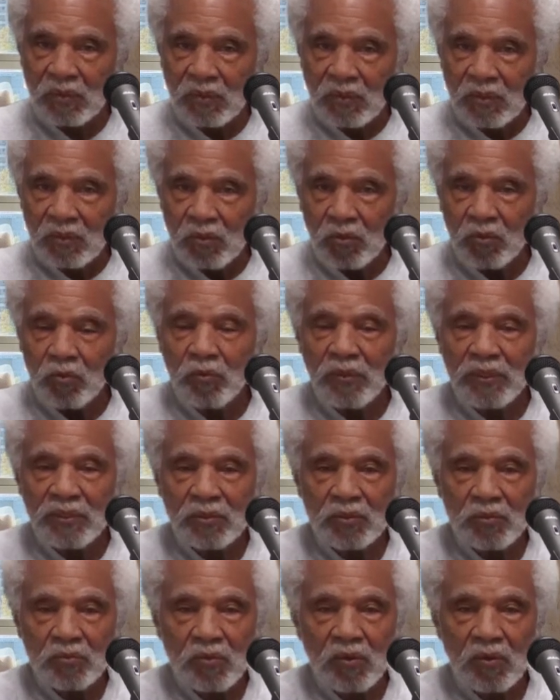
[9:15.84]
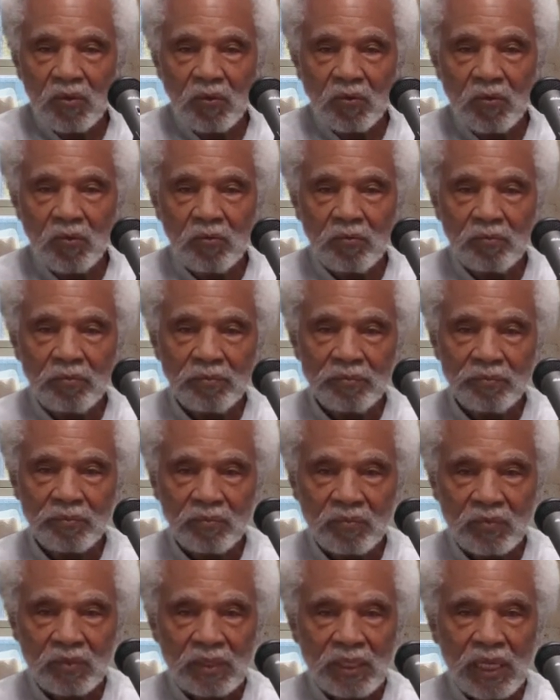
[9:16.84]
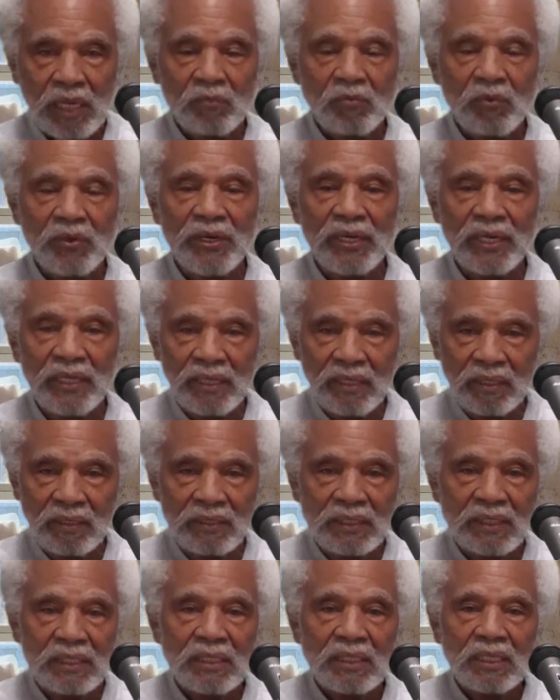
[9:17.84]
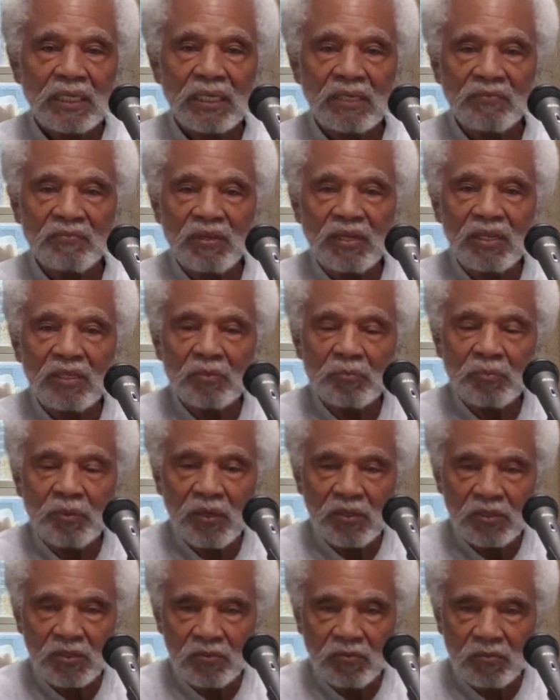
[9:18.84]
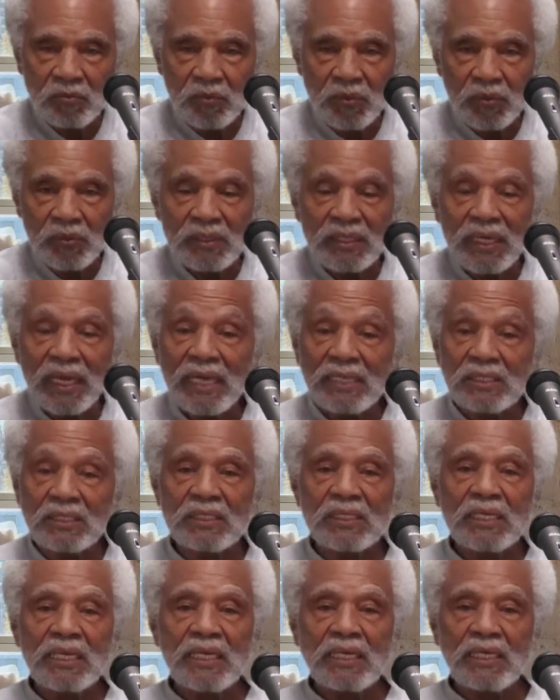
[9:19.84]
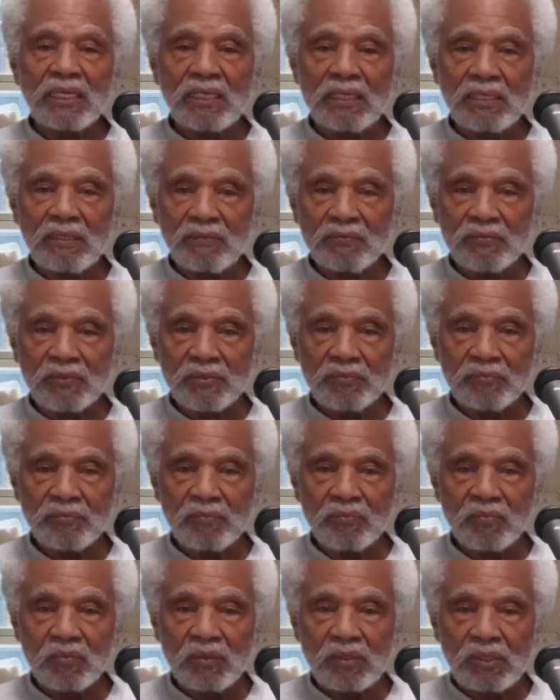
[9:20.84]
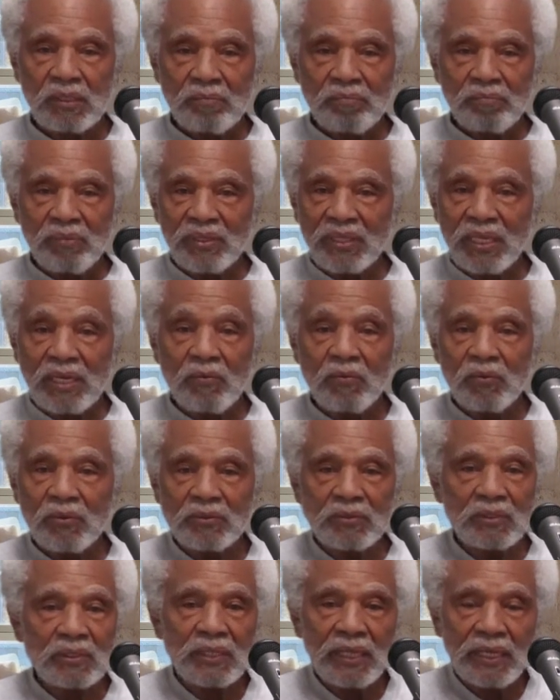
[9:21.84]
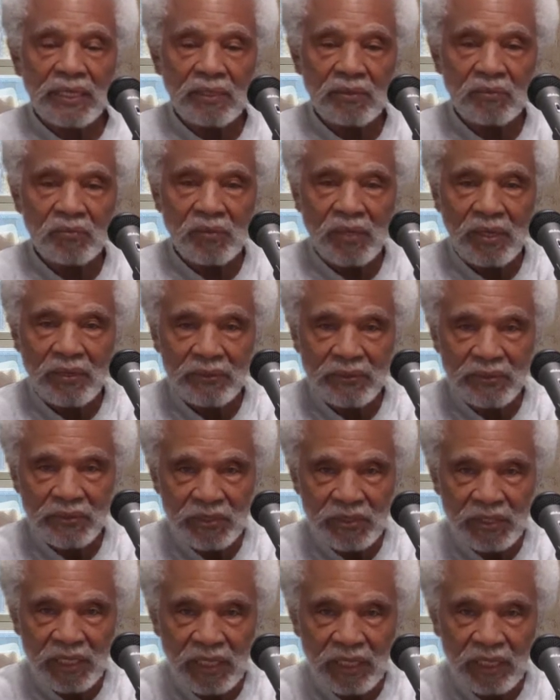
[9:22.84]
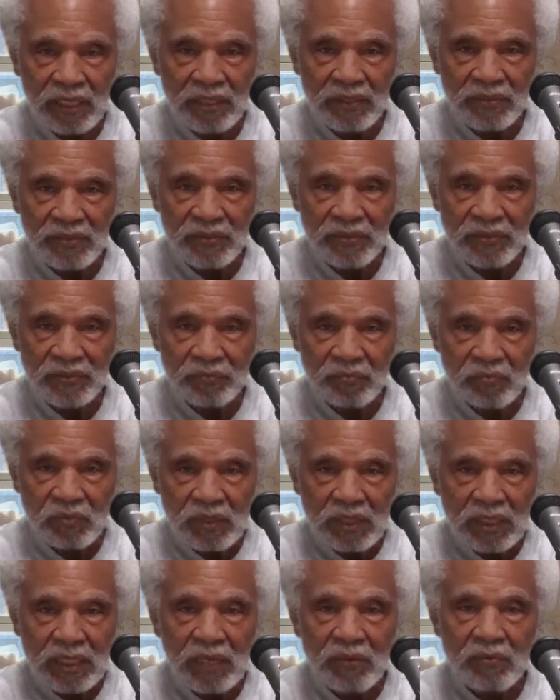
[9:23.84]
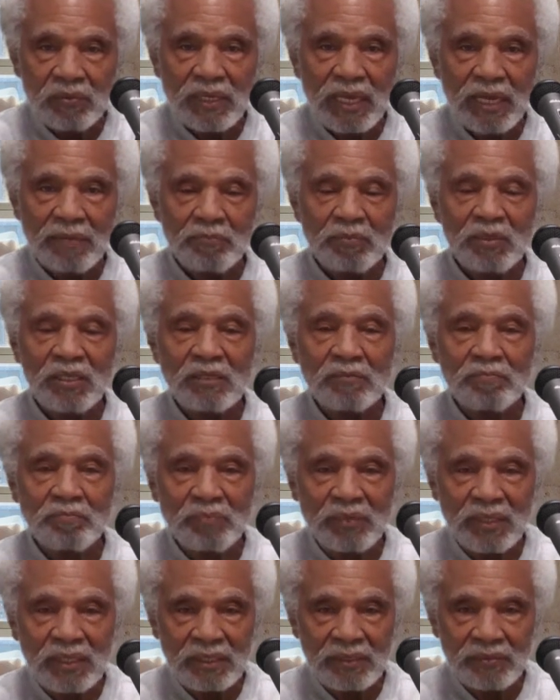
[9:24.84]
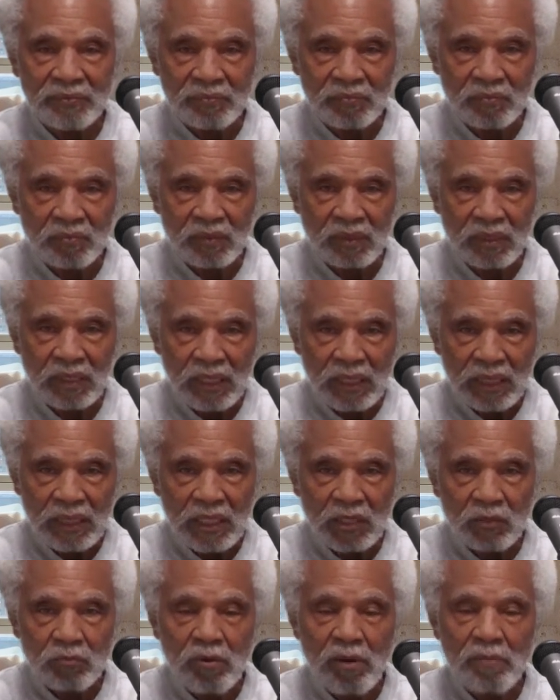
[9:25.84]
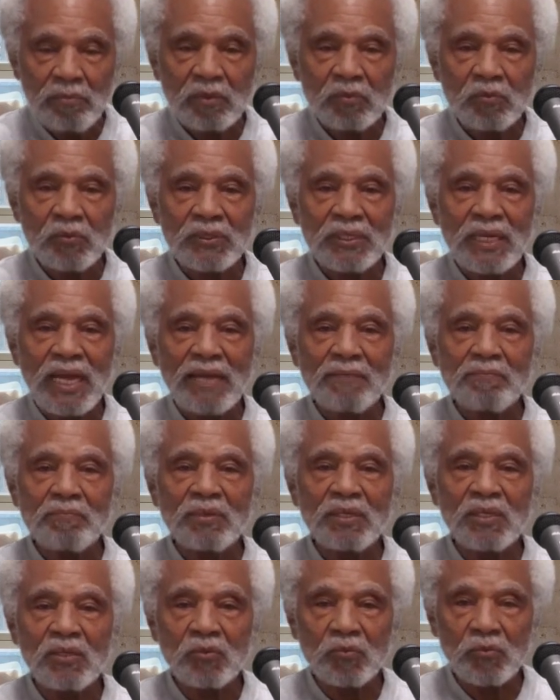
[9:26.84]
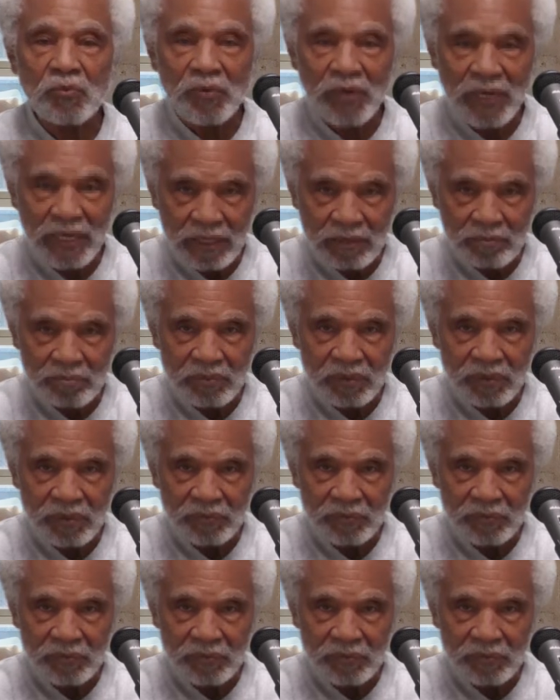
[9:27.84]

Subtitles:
who went to Rome and were held in other parts of the world as slaves, but they weren't clanking around in chains. They were not being beaten. Their women were not being raped.